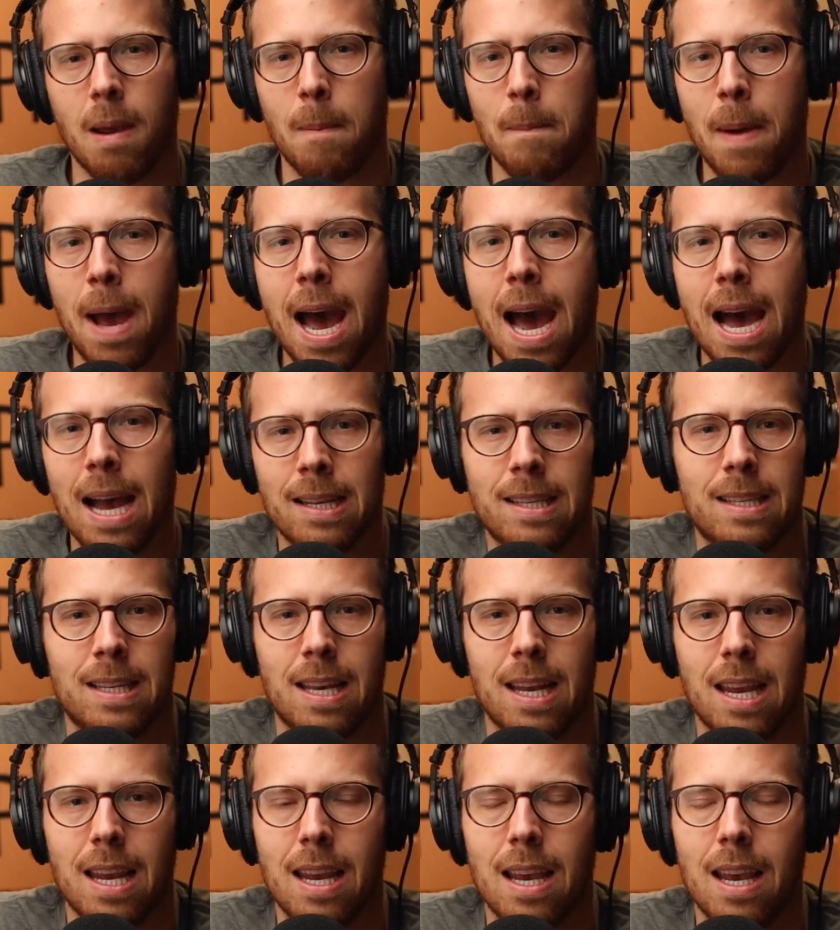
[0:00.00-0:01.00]

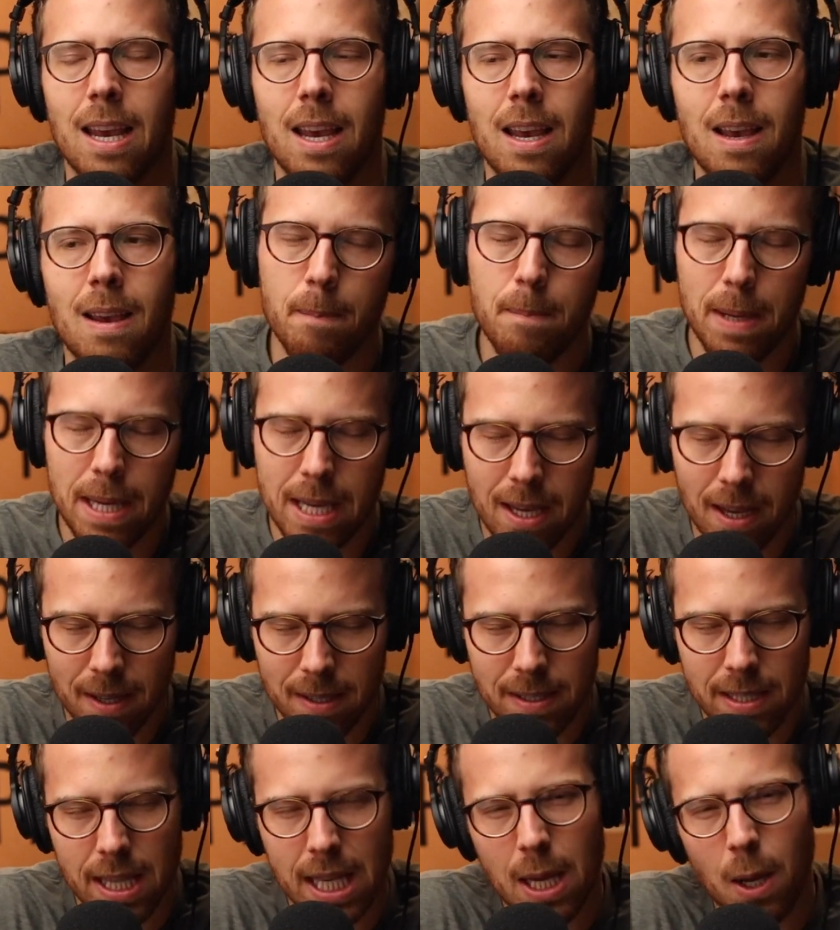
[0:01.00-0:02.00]
capacity
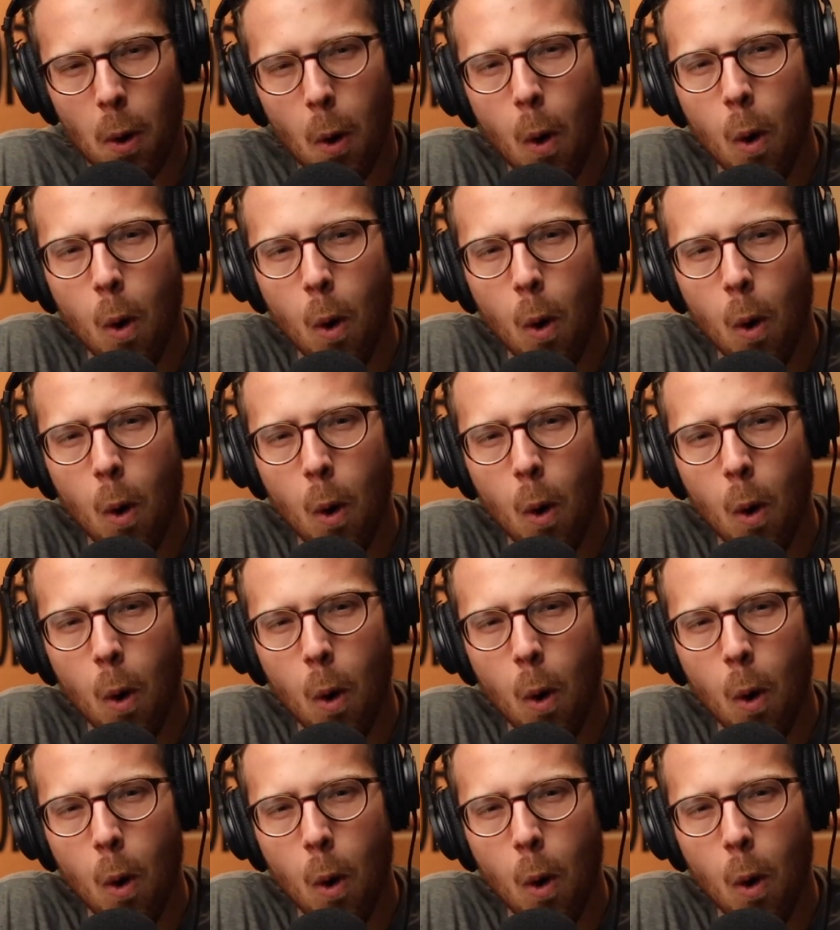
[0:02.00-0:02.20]
because the